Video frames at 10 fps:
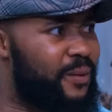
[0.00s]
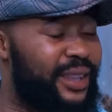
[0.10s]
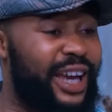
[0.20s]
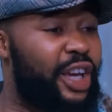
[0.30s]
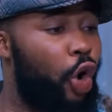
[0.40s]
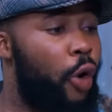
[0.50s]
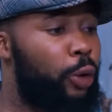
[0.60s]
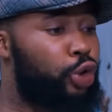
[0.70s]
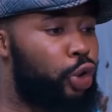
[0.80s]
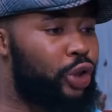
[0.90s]
That girl
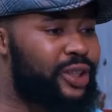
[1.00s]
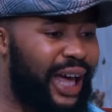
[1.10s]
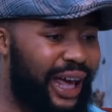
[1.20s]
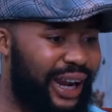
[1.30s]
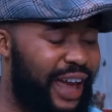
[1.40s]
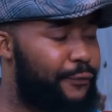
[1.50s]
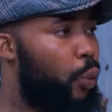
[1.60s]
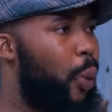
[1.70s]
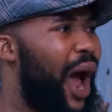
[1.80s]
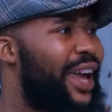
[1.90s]
almost lost her life.
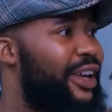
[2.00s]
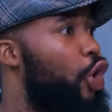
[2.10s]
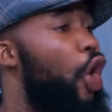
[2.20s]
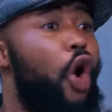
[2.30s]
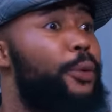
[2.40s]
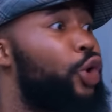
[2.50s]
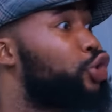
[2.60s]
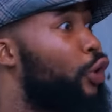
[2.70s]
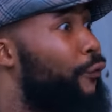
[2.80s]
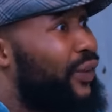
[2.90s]
Why? All
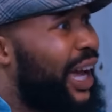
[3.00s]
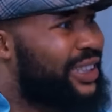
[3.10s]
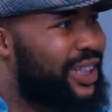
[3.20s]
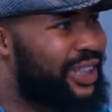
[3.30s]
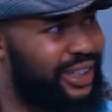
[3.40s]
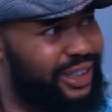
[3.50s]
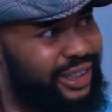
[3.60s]
because of Kachi?